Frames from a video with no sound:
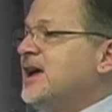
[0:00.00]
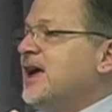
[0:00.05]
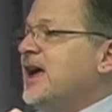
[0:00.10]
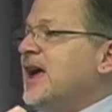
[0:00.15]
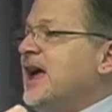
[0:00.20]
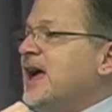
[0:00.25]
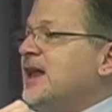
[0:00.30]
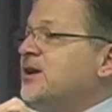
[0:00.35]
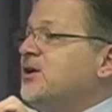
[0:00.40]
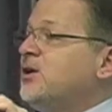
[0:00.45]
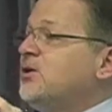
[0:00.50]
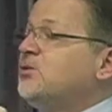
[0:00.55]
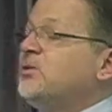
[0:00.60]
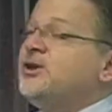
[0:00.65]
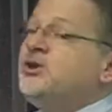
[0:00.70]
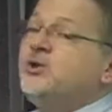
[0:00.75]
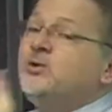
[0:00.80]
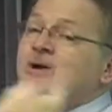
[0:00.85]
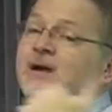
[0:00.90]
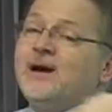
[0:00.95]
And
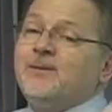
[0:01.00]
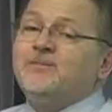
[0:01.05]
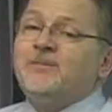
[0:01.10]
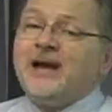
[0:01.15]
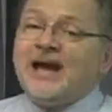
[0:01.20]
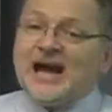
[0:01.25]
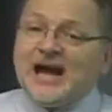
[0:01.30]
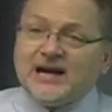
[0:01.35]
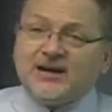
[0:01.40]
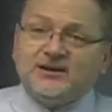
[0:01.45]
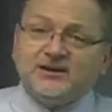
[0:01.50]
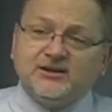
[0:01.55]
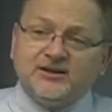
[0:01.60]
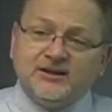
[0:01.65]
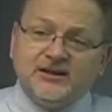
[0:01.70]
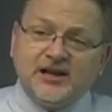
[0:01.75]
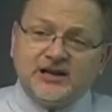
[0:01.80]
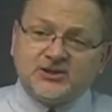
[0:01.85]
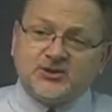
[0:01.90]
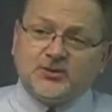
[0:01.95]
when you come back to
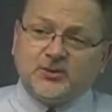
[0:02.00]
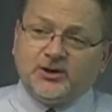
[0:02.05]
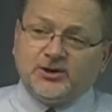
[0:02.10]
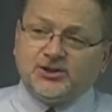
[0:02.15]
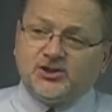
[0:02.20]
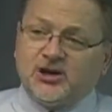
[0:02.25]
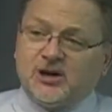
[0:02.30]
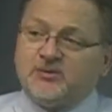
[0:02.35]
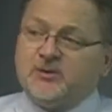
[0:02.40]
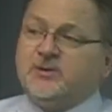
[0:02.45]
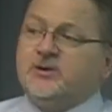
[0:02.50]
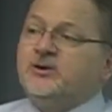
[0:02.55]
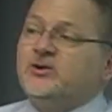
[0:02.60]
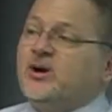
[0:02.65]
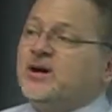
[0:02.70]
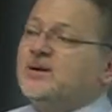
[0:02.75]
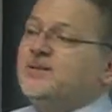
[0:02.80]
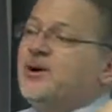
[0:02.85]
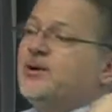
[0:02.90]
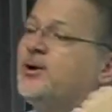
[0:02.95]
the next workshop, when we
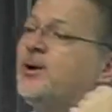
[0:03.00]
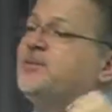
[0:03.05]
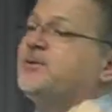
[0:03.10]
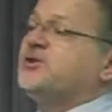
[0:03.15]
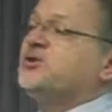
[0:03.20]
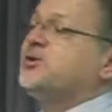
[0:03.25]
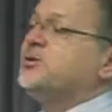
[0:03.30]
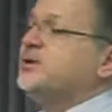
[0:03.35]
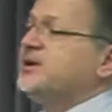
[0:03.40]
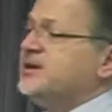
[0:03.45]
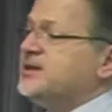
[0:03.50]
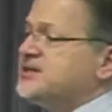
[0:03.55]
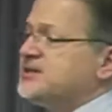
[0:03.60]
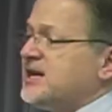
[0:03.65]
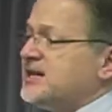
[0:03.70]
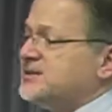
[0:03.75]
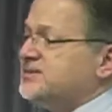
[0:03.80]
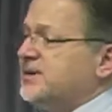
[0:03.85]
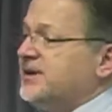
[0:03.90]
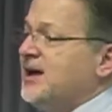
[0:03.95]
talk about opportunity
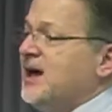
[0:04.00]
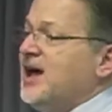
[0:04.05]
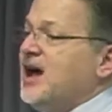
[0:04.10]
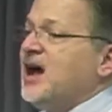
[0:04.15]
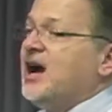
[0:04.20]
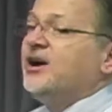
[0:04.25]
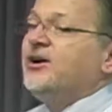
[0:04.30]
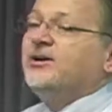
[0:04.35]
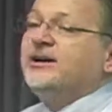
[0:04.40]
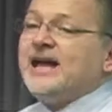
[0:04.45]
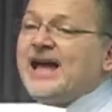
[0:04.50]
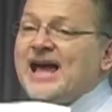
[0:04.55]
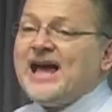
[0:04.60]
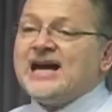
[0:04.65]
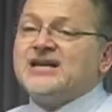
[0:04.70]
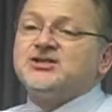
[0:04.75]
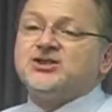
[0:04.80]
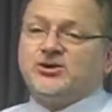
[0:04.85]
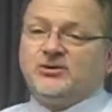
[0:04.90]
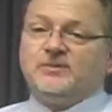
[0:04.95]
assessment, I'm going to
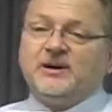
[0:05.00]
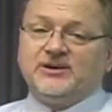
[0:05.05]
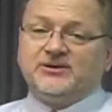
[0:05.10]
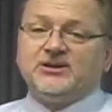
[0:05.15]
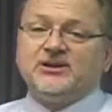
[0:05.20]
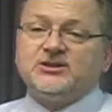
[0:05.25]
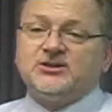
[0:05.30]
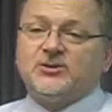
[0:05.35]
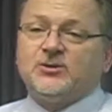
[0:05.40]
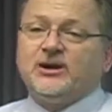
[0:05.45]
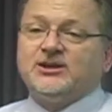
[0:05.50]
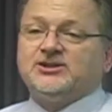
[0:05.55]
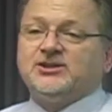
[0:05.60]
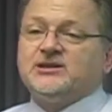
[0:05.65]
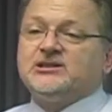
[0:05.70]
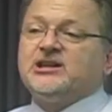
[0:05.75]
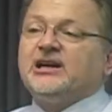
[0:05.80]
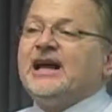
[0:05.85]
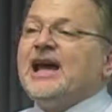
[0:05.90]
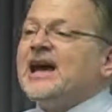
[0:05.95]
ask you about these
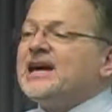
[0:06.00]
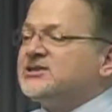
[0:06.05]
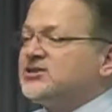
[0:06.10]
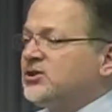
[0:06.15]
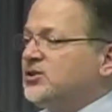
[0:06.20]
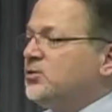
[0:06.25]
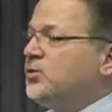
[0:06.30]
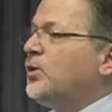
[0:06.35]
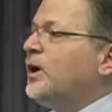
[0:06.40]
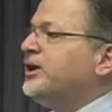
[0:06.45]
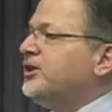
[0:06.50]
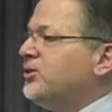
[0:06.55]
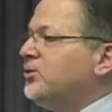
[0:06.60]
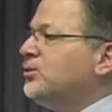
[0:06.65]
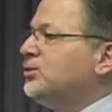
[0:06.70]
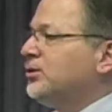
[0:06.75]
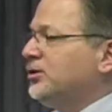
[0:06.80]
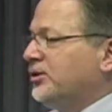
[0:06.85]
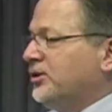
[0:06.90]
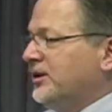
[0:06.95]
questions. I'm going to ask you what you
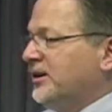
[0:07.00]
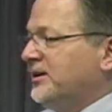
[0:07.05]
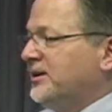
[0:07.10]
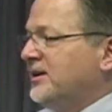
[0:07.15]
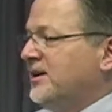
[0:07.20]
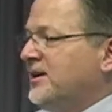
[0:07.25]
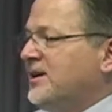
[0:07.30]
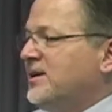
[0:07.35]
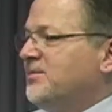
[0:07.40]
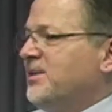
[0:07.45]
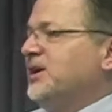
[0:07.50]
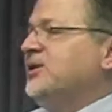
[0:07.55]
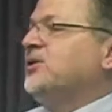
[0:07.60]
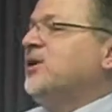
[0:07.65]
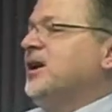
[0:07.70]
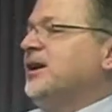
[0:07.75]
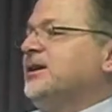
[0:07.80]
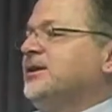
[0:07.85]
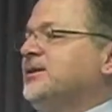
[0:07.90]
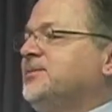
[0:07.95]
learned by
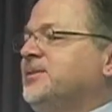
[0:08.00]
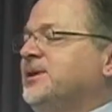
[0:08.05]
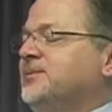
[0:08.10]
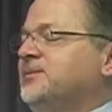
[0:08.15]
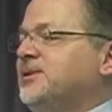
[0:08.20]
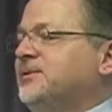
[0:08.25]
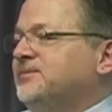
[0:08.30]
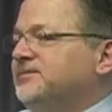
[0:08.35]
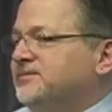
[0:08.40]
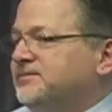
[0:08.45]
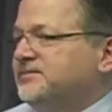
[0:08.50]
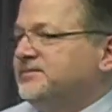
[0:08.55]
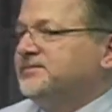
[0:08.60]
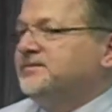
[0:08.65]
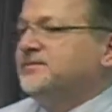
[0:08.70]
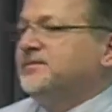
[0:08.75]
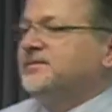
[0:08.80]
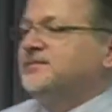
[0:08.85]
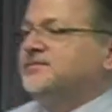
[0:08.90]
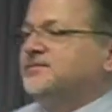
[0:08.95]
talking to people.
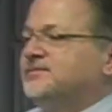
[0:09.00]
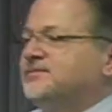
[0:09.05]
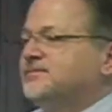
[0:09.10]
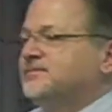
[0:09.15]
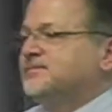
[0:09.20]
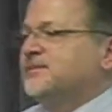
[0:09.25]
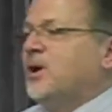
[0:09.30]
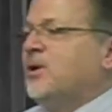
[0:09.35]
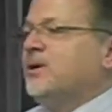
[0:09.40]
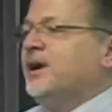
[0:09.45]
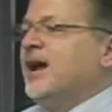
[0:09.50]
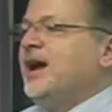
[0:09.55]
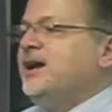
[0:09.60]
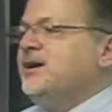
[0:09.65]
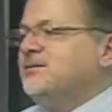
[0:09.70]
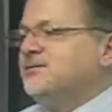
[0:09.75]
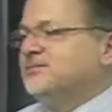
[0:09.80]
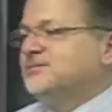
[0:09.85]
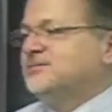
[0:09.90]
Okay?